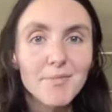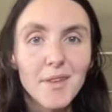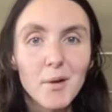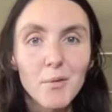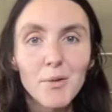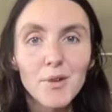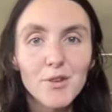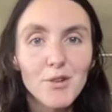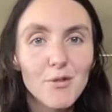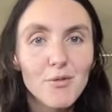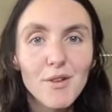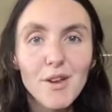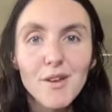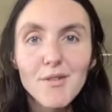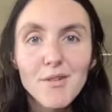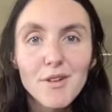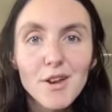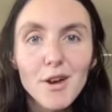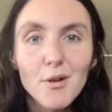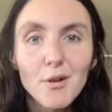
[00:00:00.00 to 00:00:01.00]
What's your
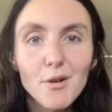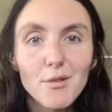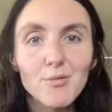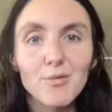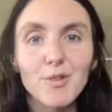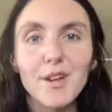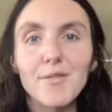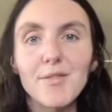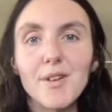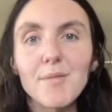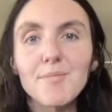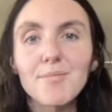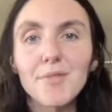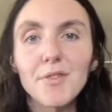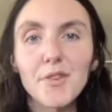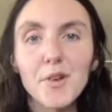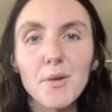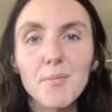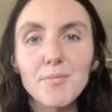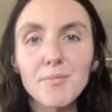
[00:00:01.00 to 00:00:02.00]
favorite yogurt flavor?
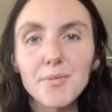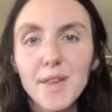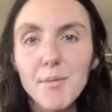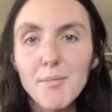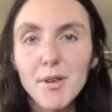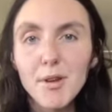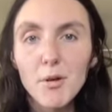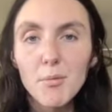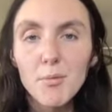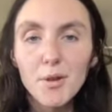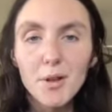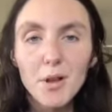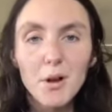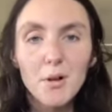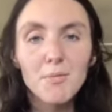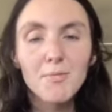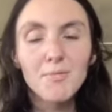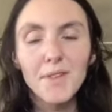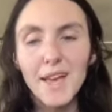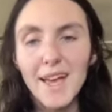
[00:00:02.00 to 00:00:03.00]
So let me know
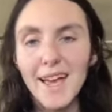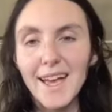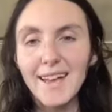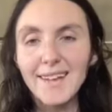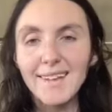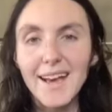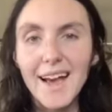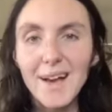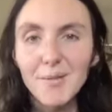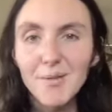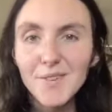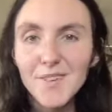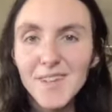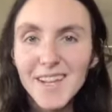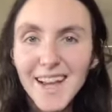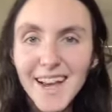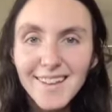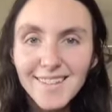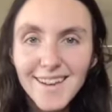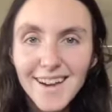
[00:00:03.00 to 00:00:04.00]
below, and I will see you
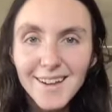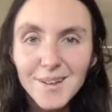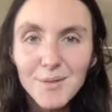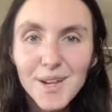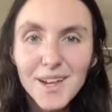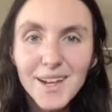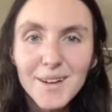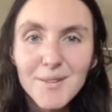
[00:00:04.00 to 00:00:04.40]
guys next week.